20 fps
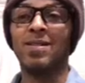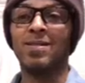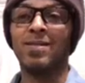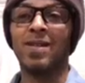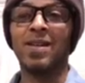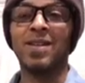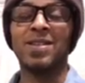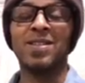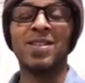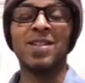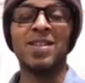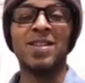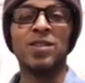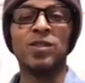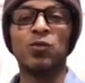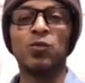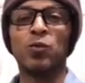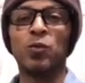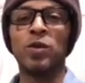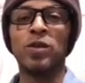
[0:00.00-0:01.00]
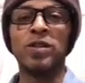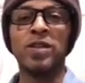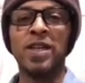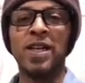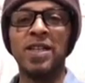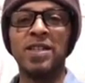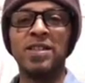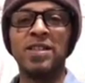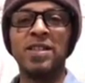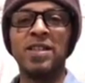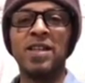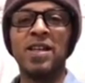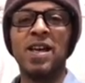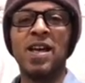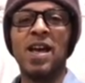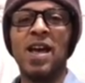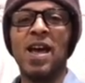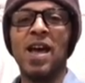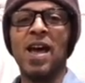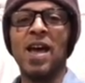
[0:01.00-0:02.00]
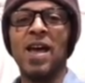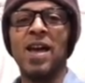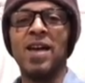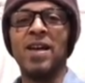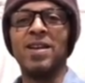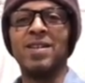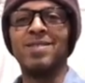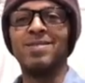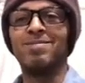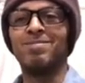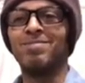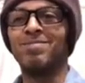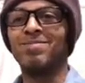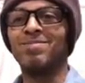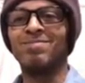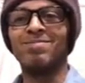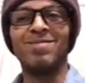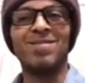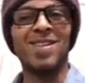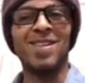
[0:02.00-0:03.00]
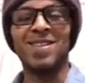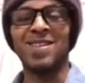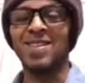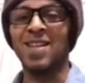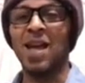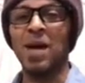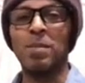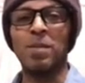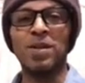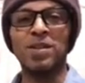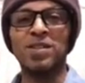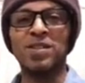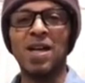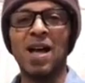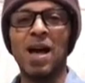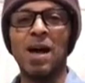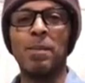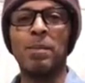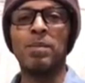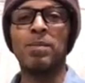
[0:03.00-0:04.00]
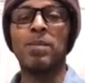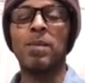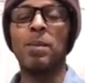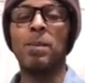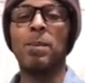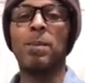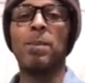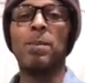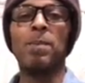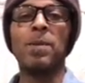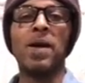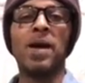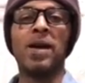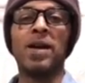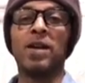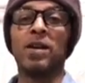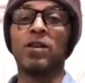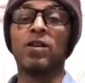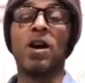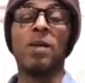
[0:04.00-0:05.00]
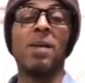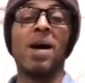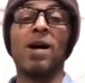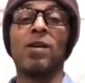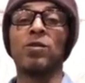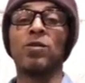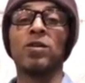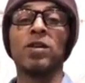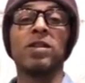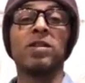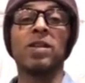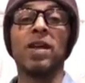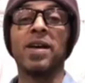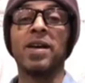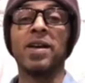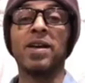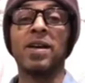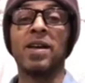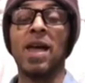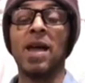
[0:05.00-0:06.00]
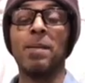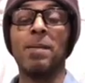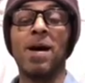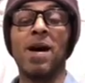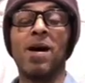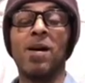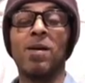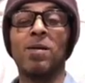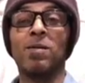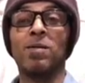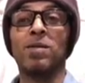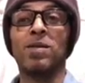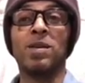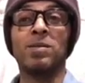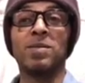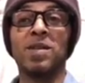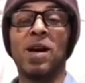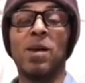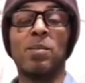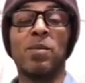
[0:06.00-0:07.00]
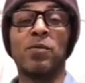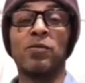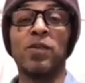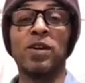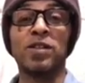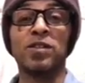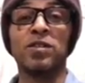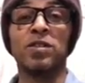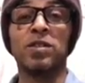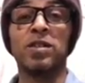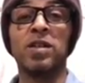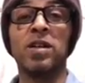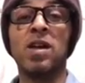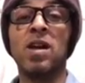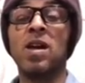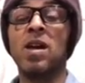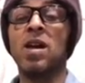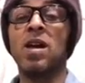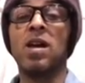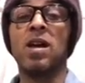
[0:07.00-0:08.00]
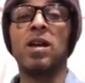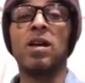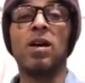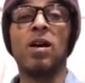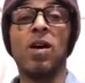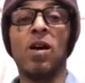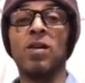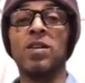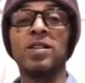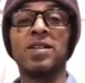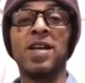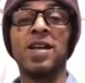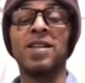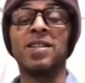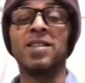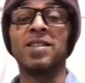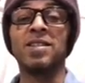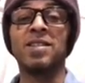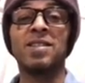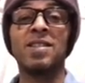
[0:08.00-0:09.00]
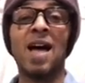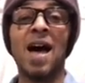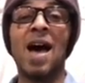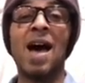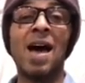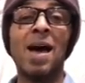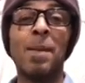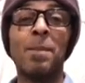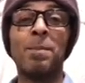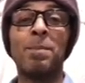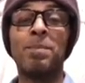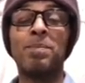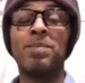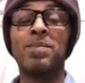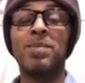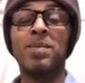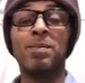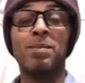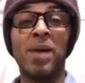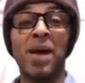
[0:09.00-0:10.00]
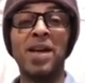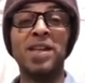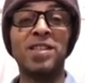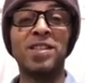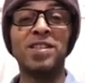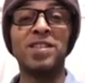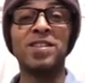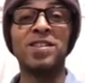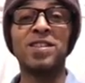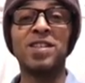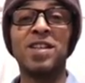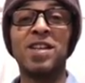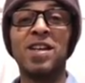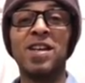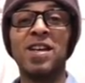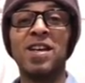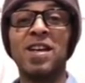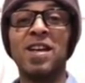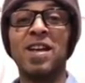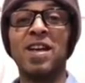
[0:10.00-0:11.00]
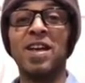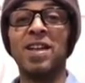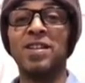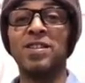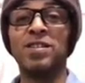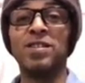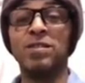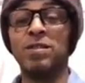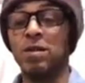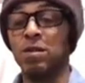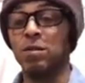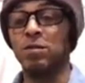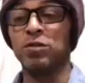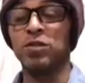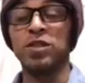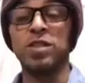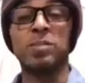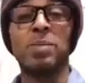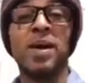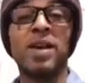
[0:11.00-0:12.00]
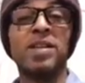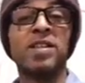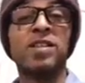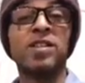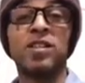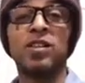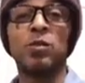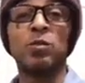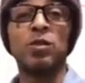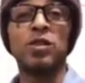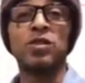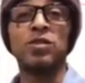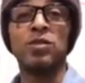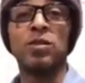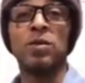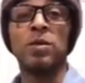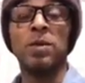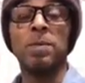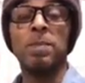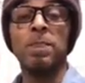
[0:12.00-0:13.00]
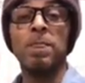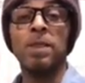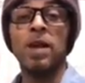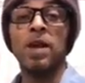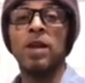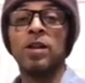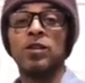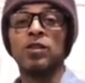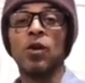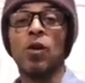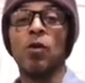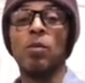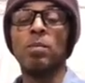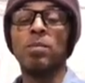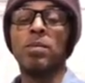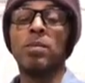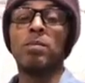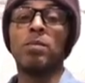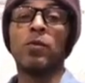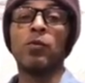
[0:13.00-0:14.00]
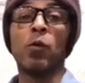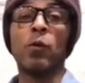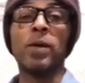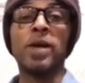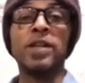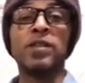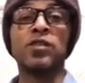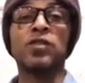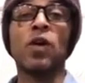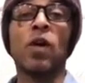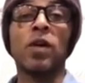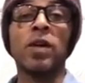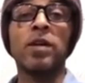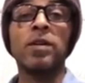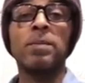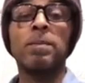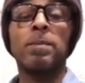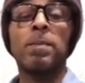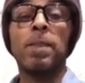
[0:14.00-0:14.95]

like I said, it's really easy. It doesn't take much time and it'll come out looking like it comes out professionally. All it takes is time, patience, and you just pay attention to what you're doing. So before we get started,